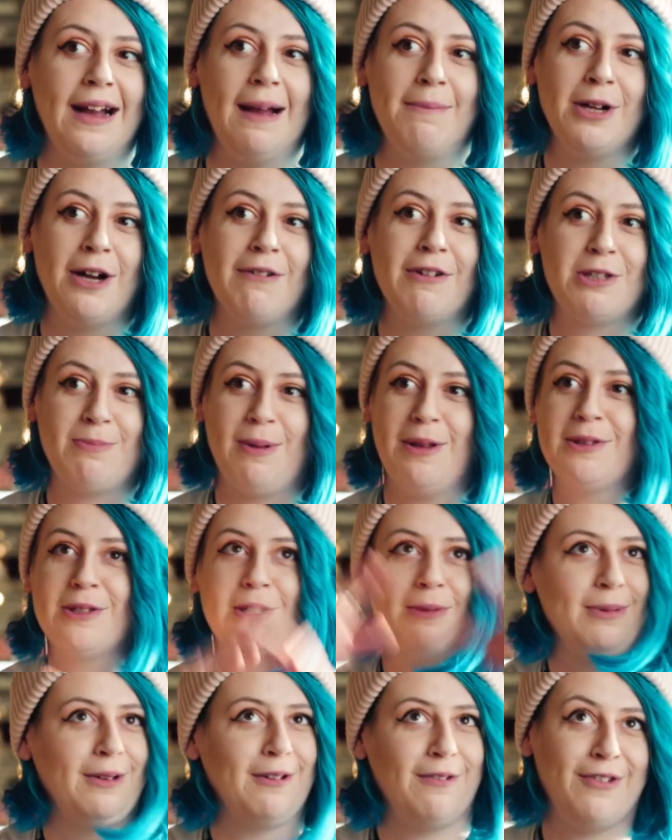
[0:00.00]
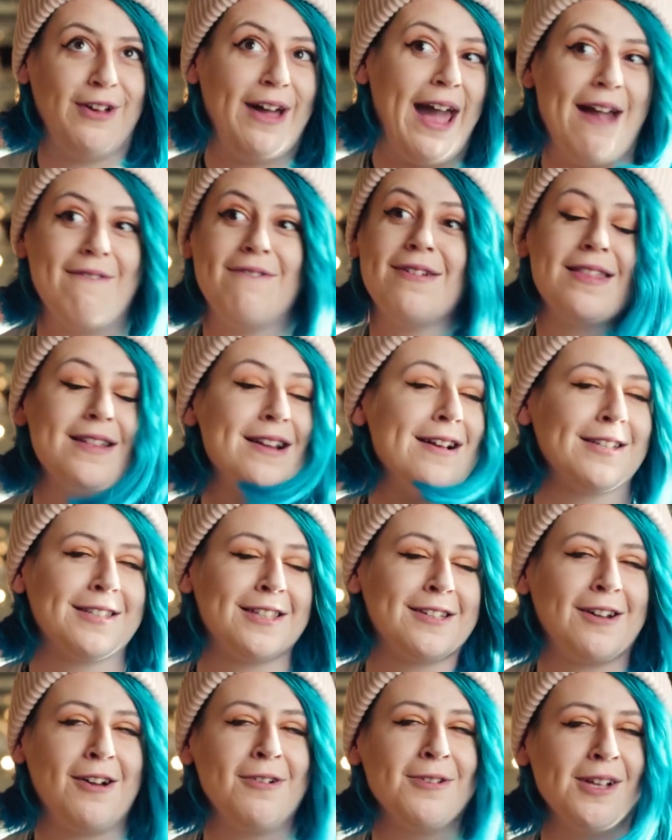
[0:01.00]
I'm not responsible for everything else
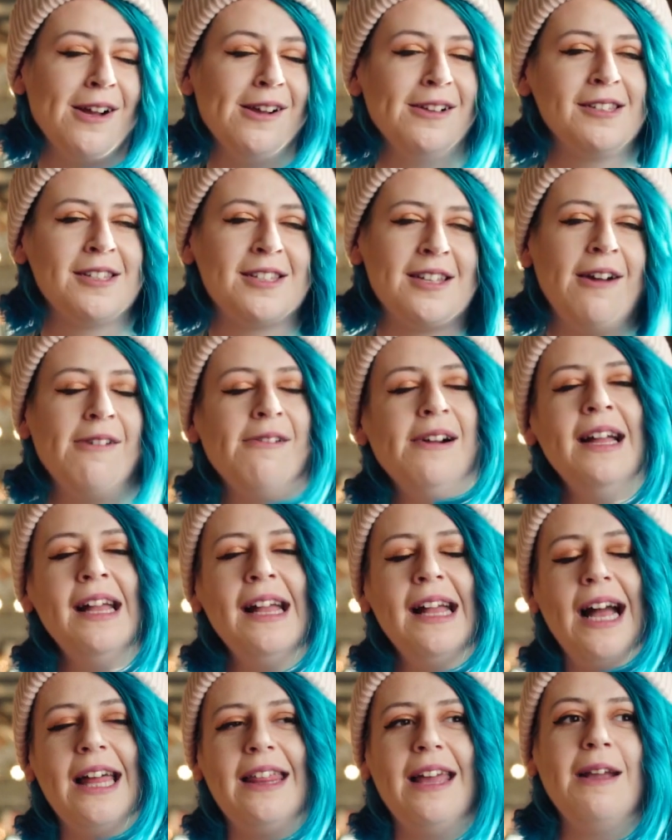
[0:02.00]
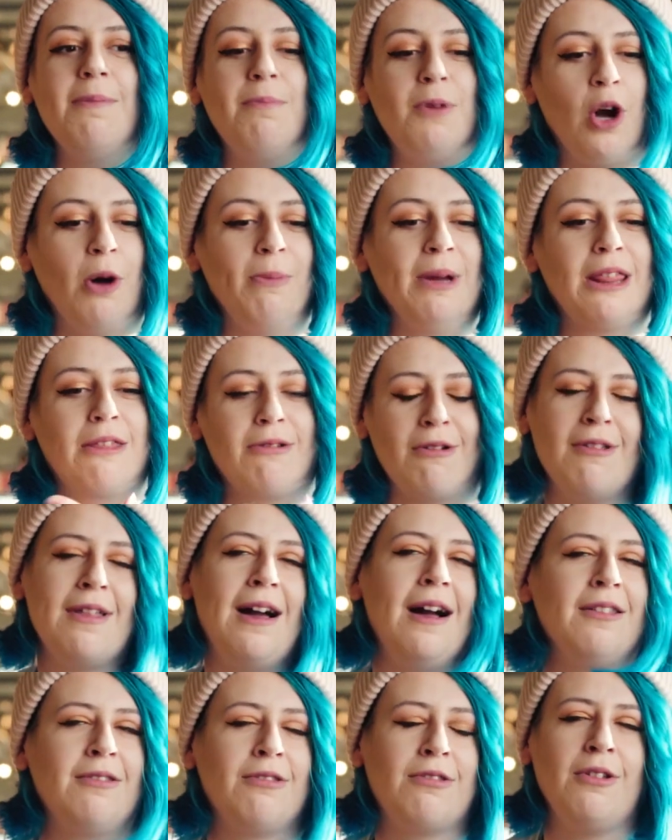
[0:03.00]
that goes on. So I think coming through
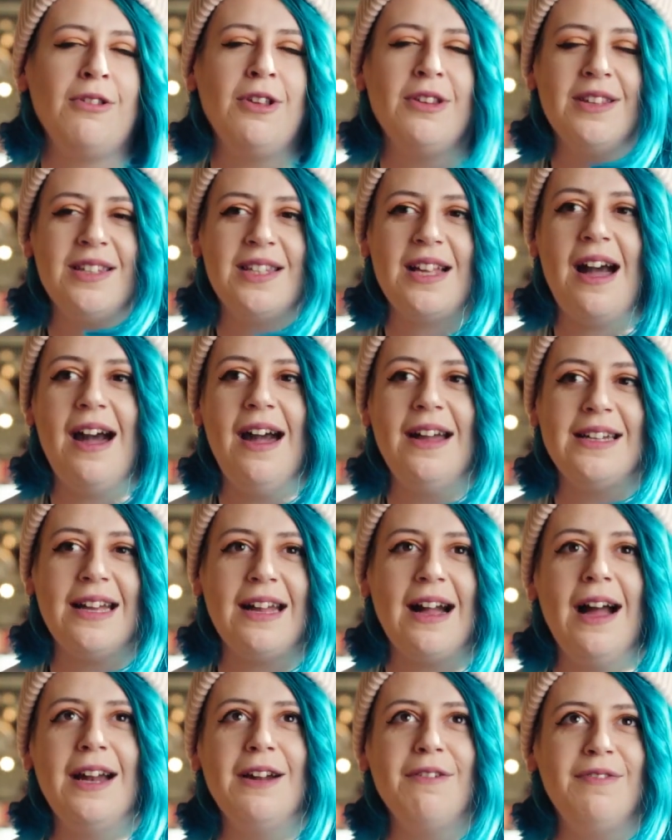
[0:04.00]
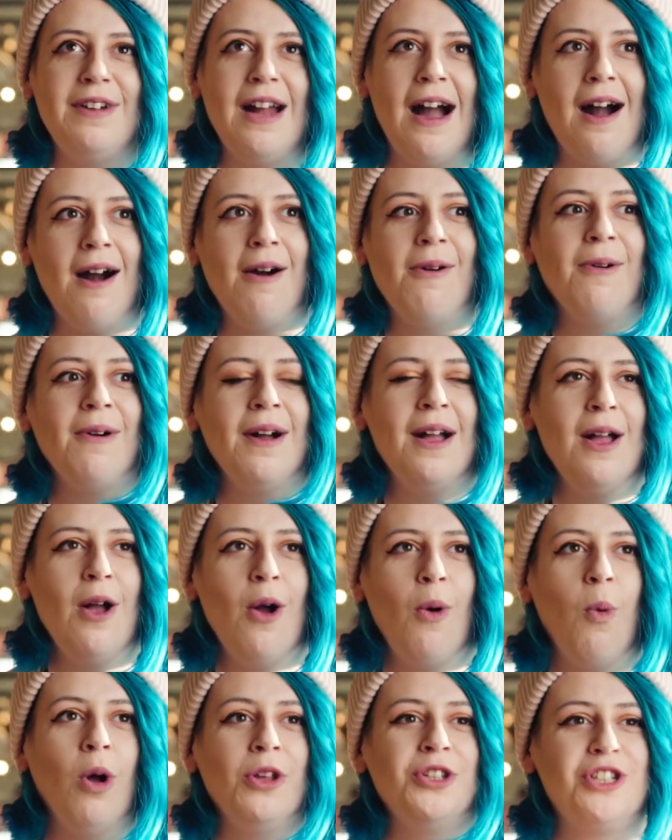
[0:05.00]
the other side, it kind of now,
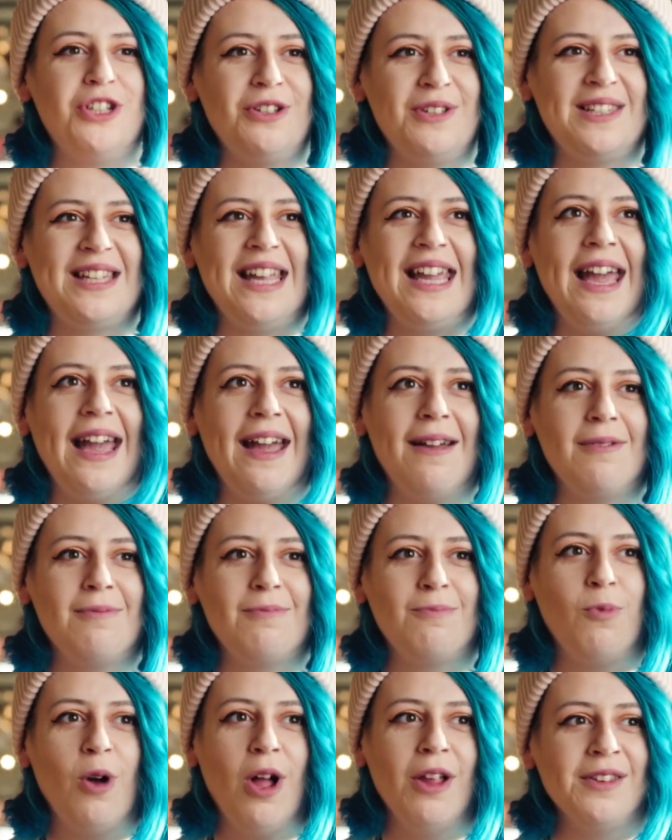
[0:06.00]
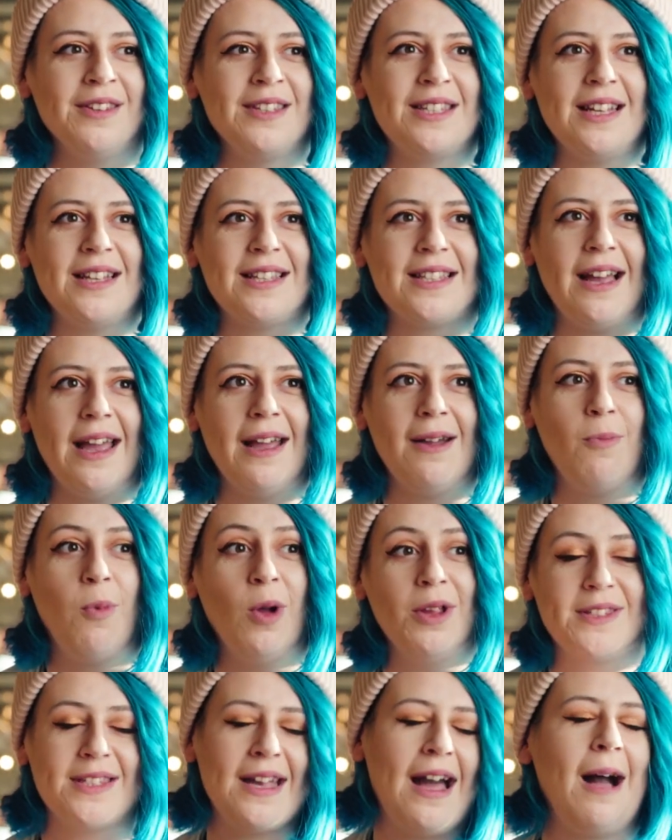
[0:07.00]
once you see it once, it's like
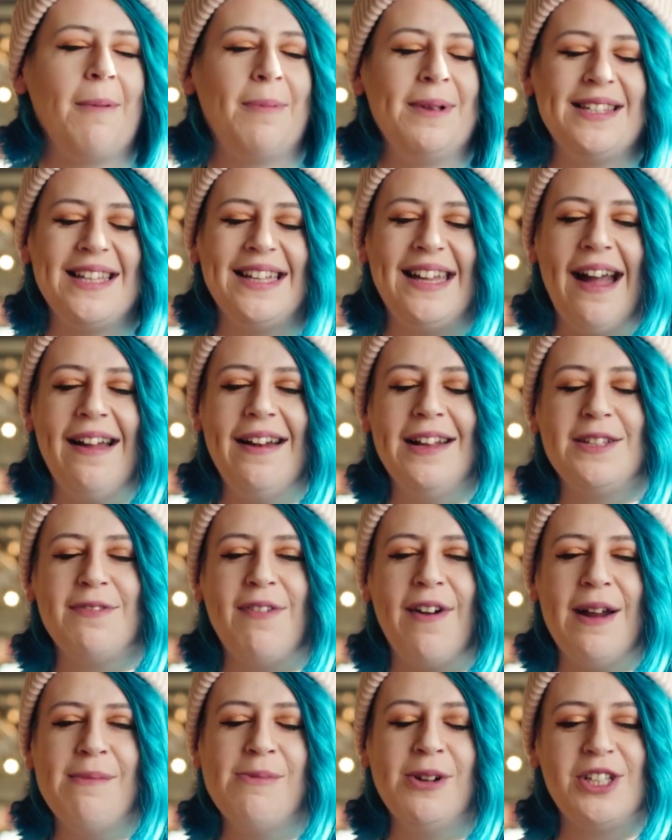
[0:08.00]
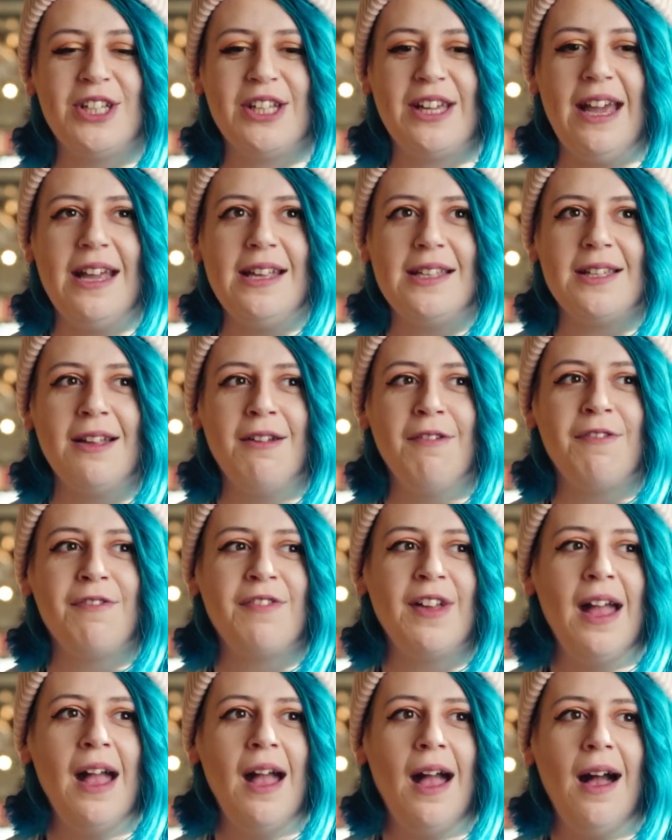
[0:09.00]
once it happens again, it's very much a case of,
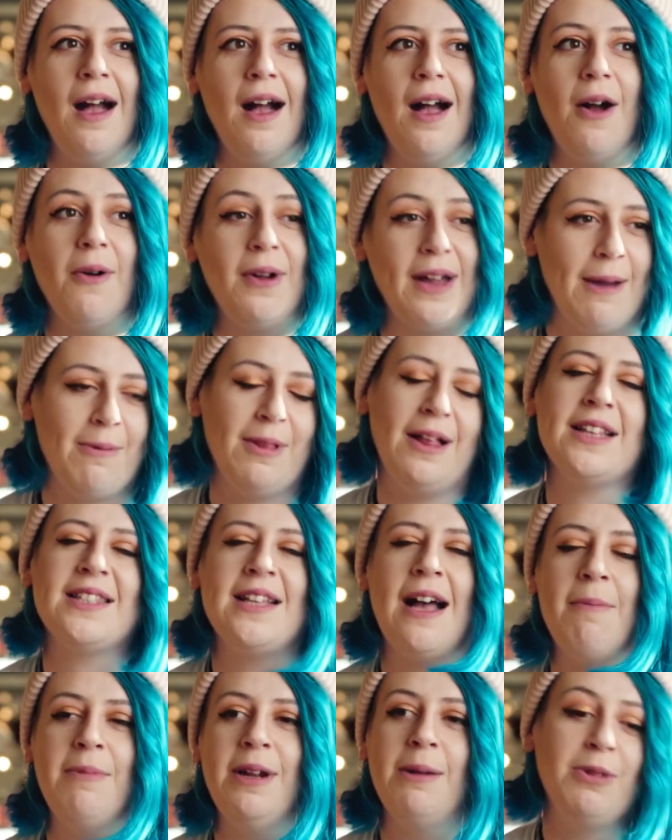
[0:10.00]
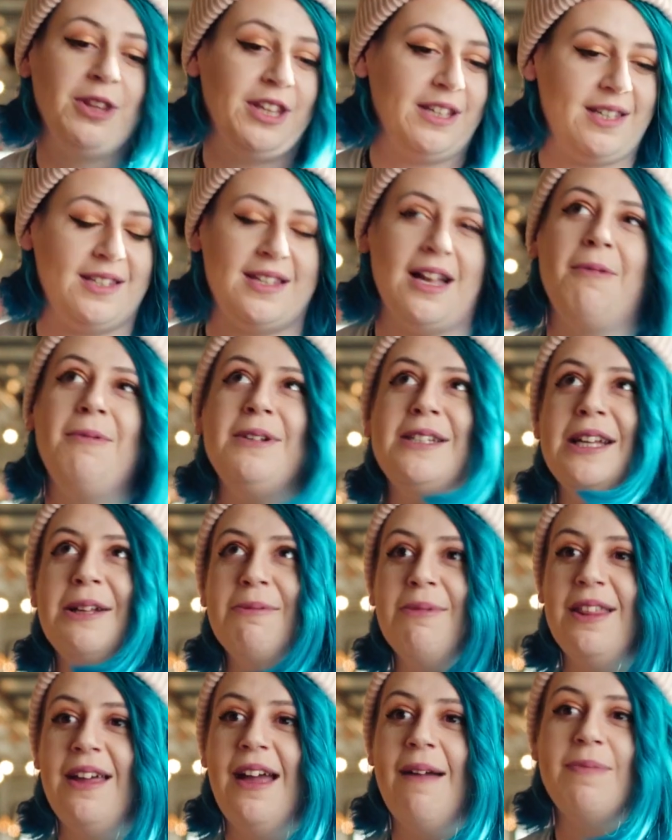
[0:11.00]
okay, well that's happening, well this is how we deal
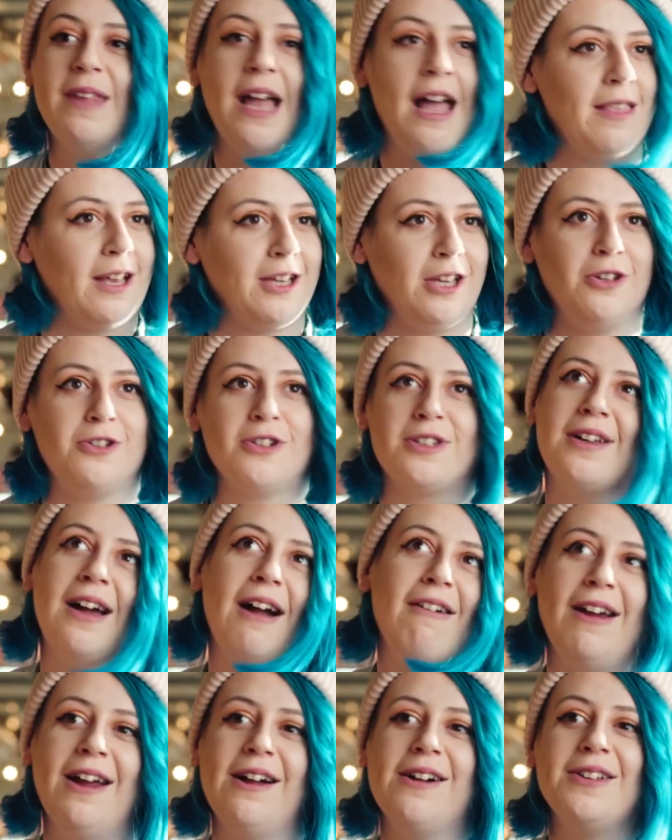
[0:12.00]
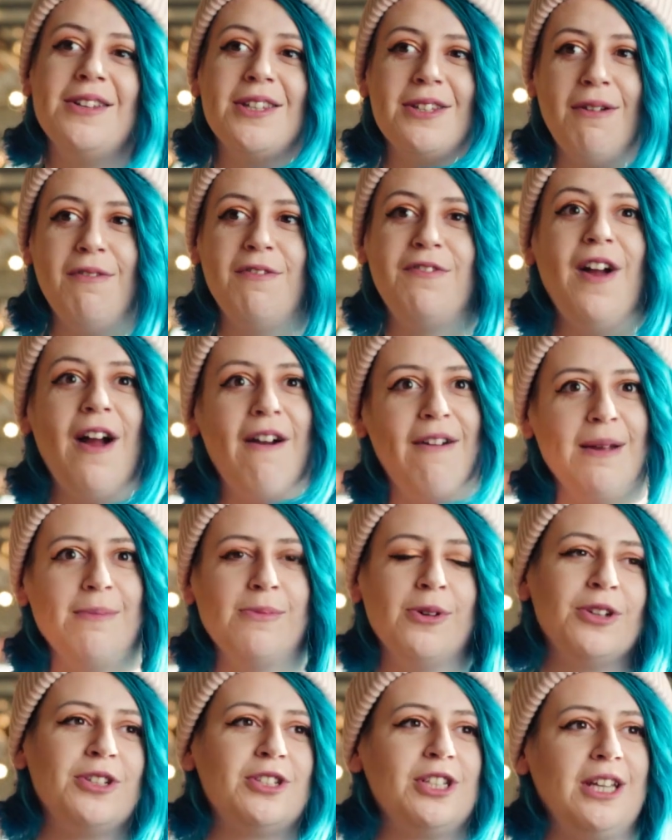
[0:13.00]
with it, and then you just carry on. So it very
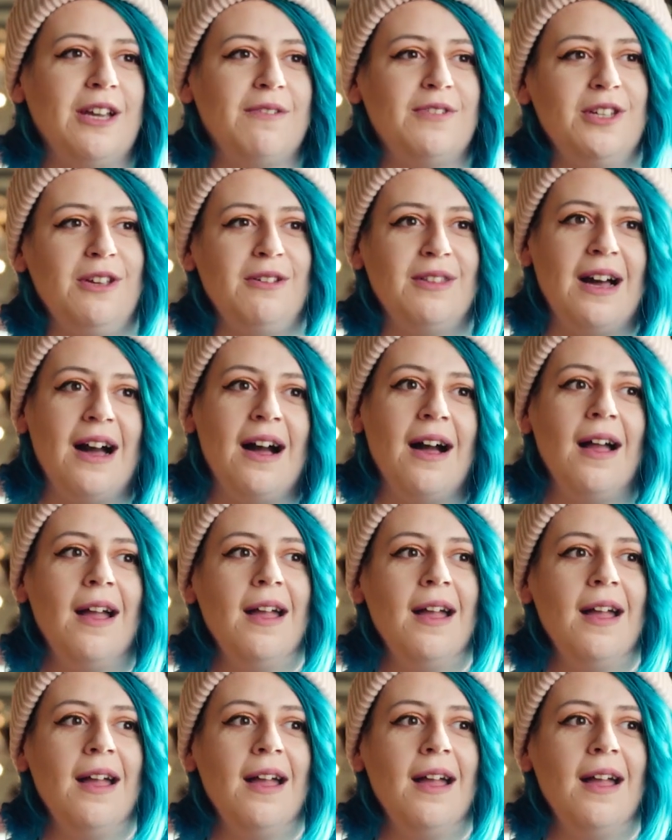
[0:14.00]
much gives you that